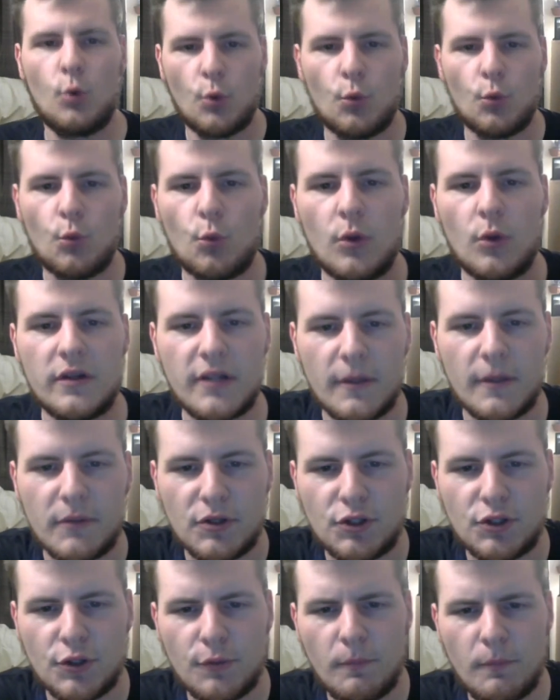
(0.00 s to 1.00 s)
What's up,
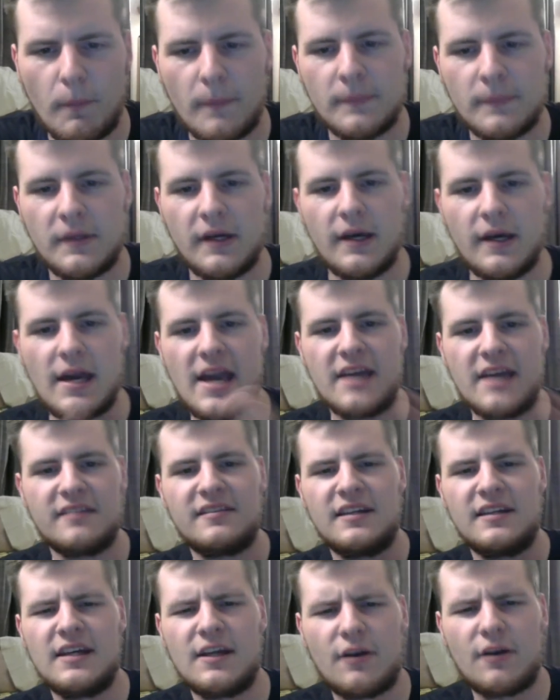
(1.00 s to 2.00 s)
YouTube?
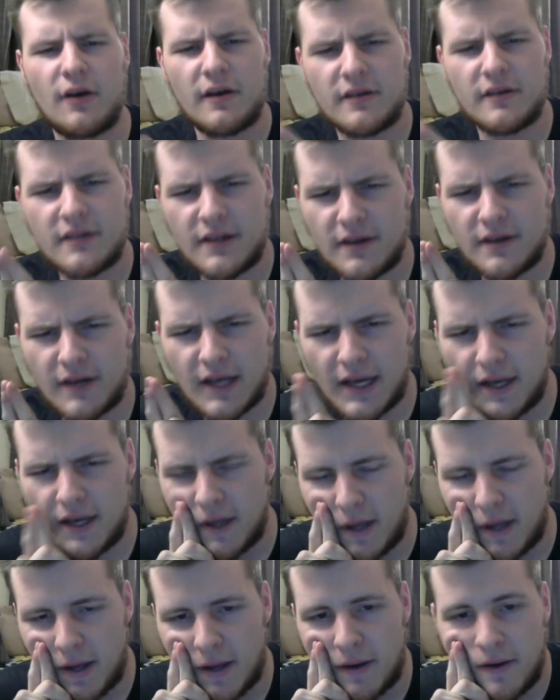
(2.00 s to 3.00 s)
AZ Cards here again.
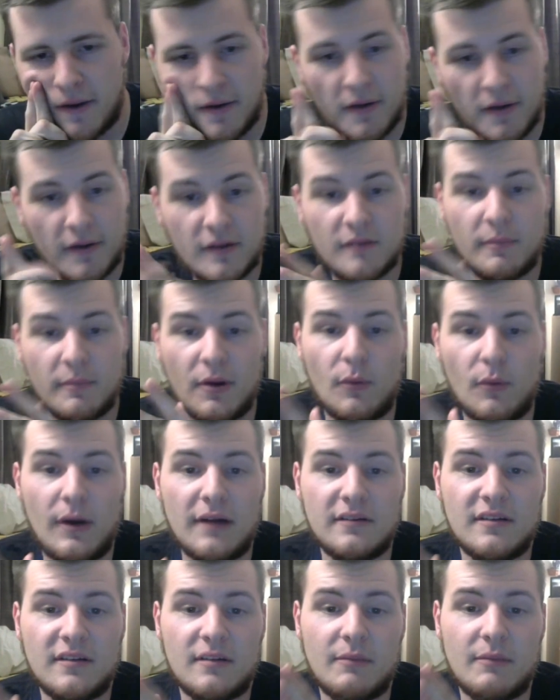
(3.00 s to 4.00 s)
It's been a while
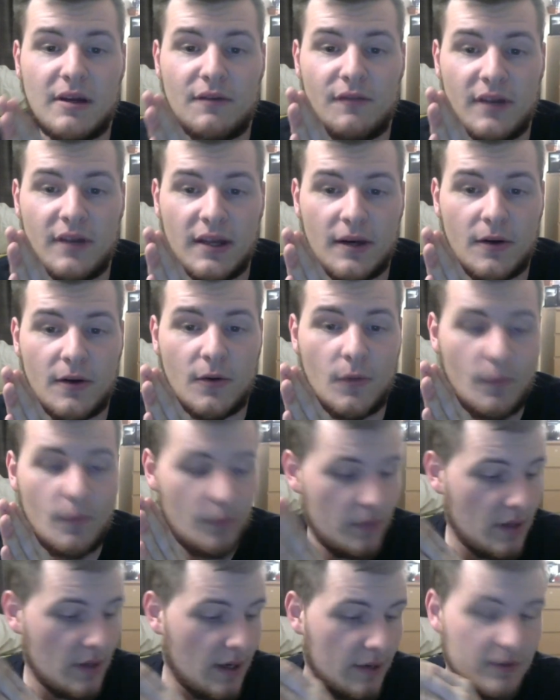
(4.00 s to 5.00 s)
since I made a video.
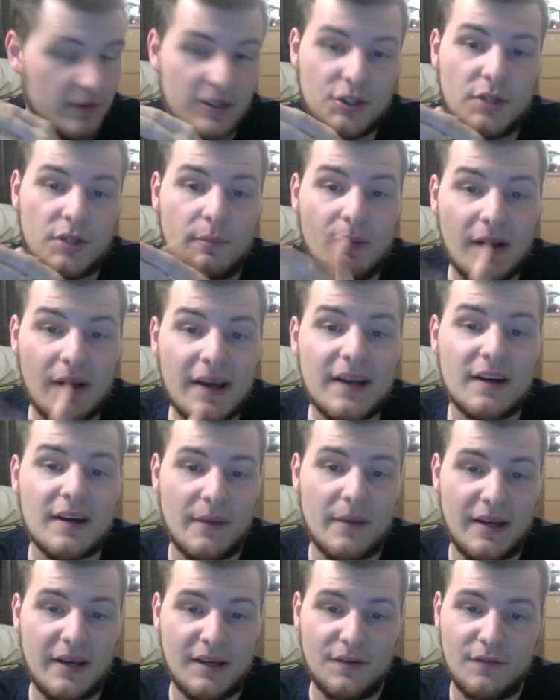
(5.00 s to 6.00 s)
I was actually planning on
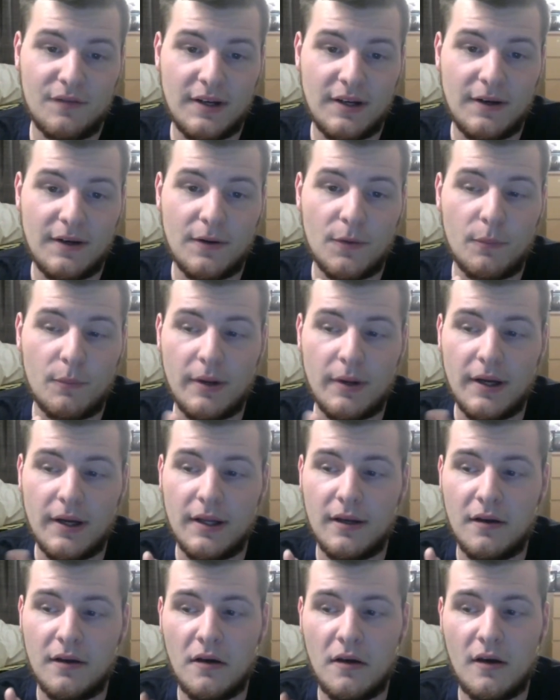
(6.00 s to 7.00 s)
making a video,
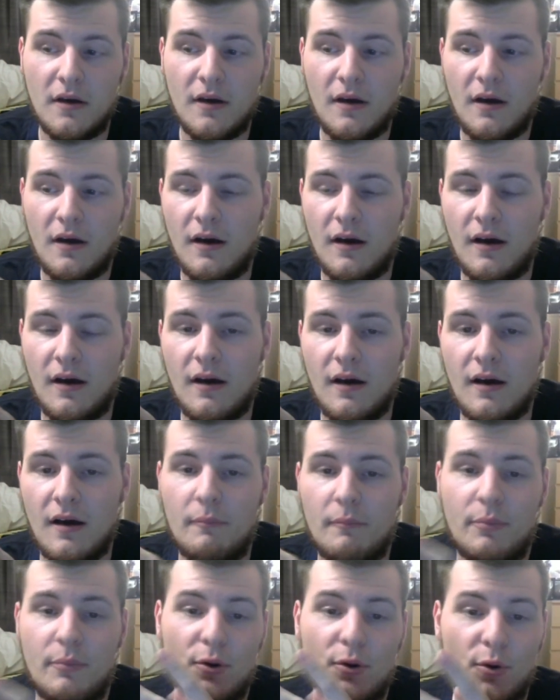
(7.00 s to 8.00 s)
but I
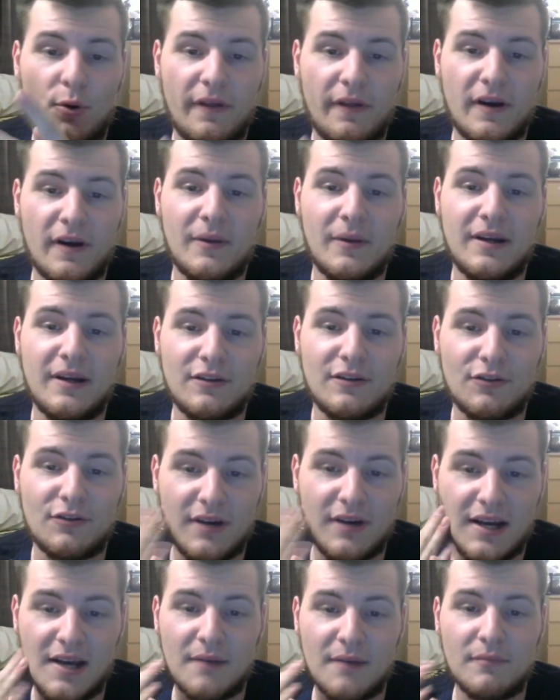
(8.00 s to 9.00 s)
put a whole thing on my
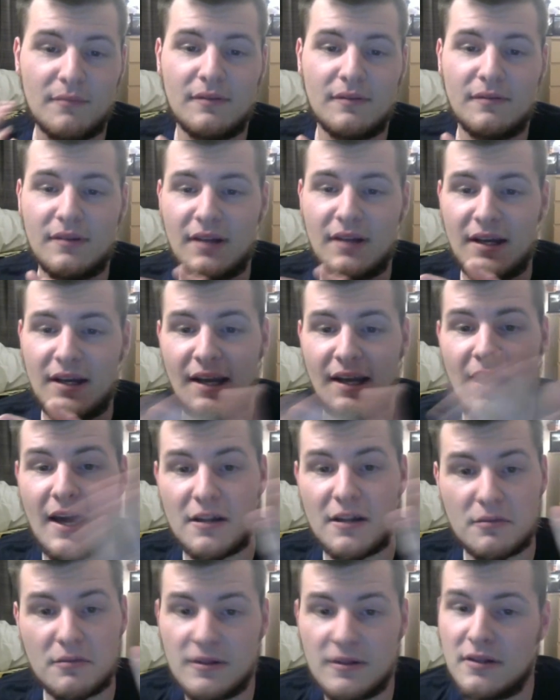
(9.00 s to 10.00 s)
Instagram saying,
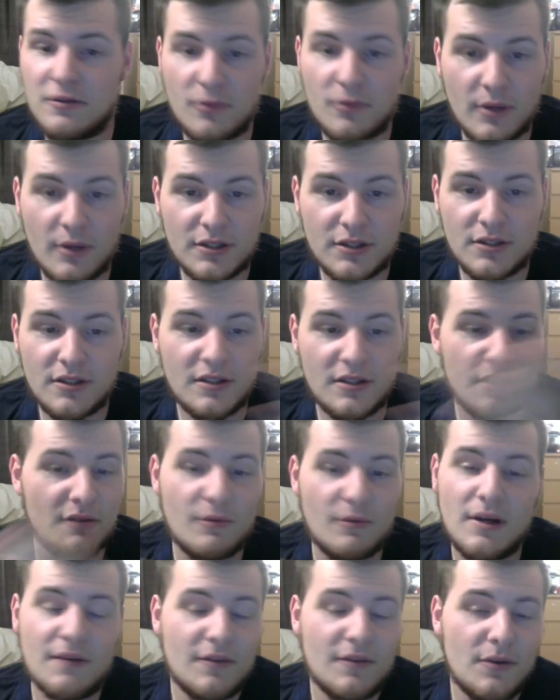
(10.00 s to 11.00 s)
ask me these questions,
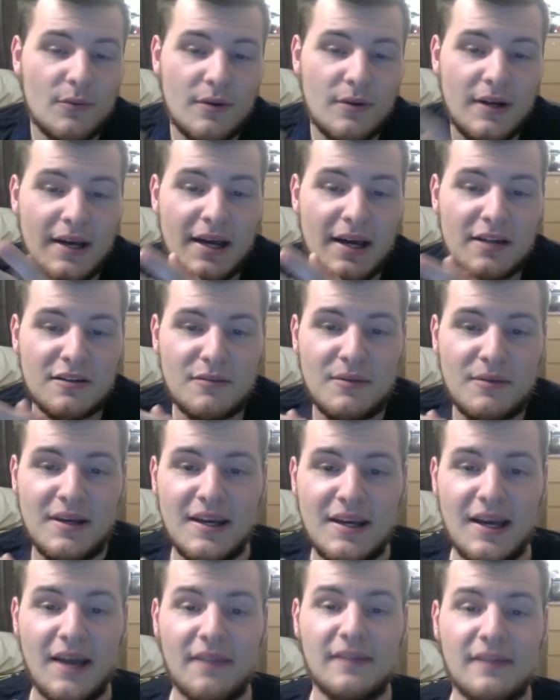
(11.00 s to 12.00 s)
whatever you want to ask
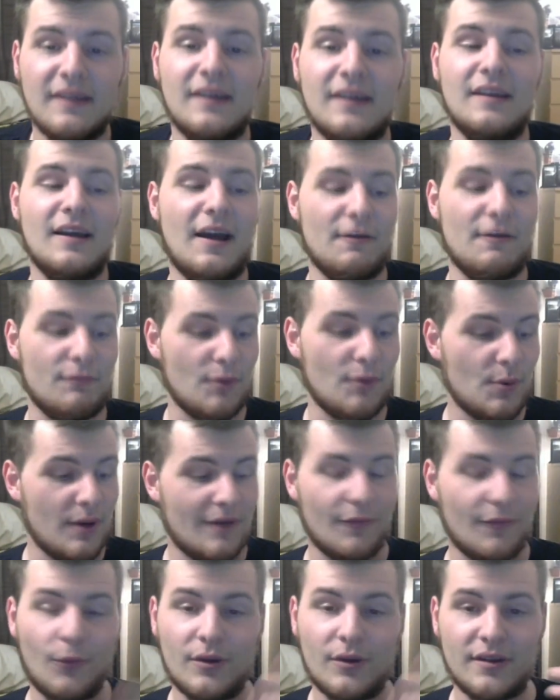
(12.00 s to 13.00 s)
me, and then I wrote
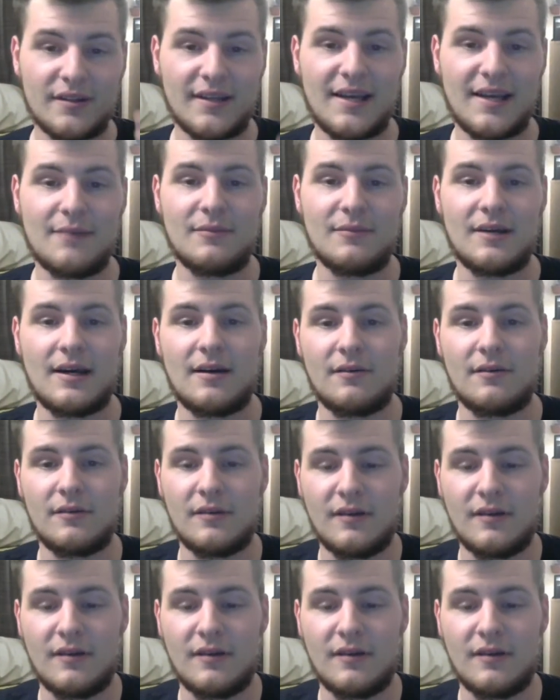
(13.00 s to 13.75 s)
everyone's name down,